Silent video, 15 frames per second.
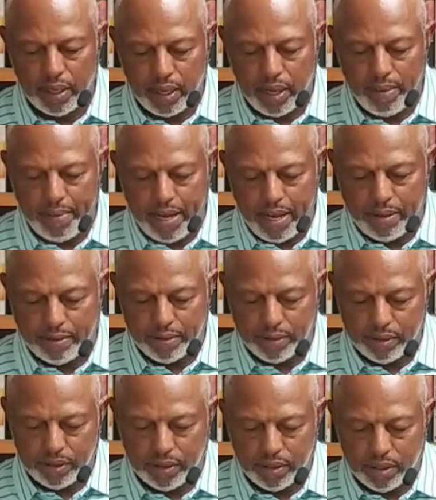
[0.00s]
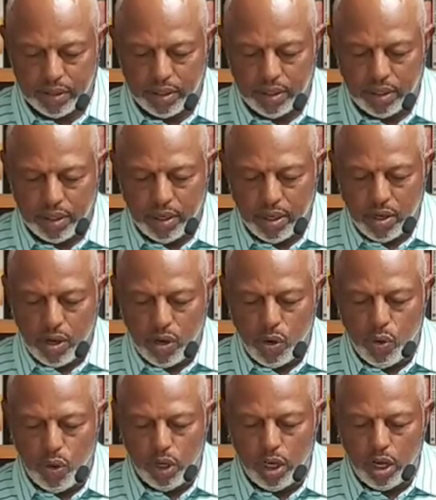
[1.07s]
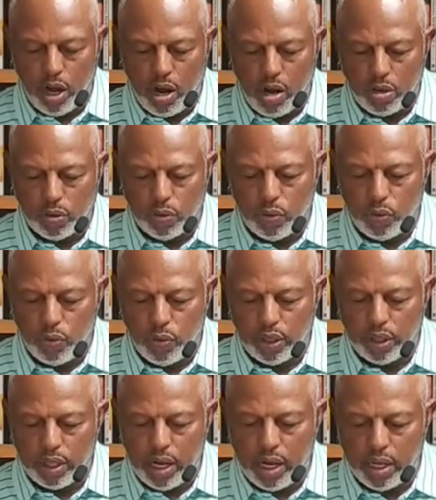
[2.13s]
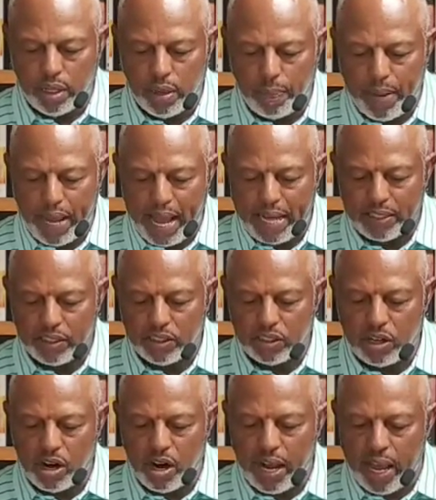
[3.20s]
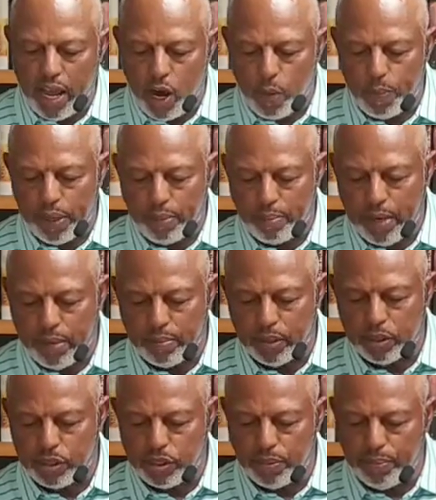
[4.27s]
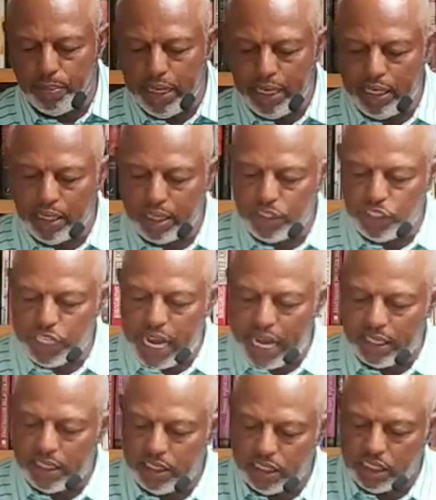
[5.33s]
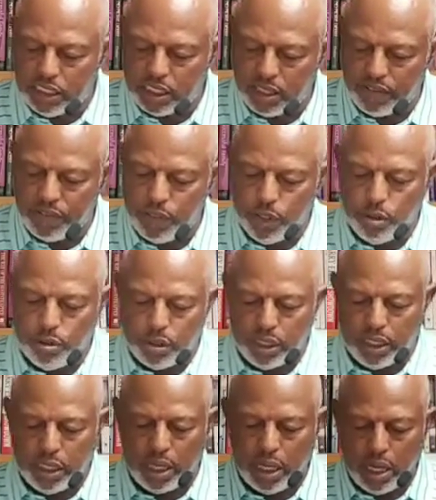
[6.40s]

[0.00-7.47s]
Amen? Amen. Who, along with other pastors, are helping members to meet the challenges of using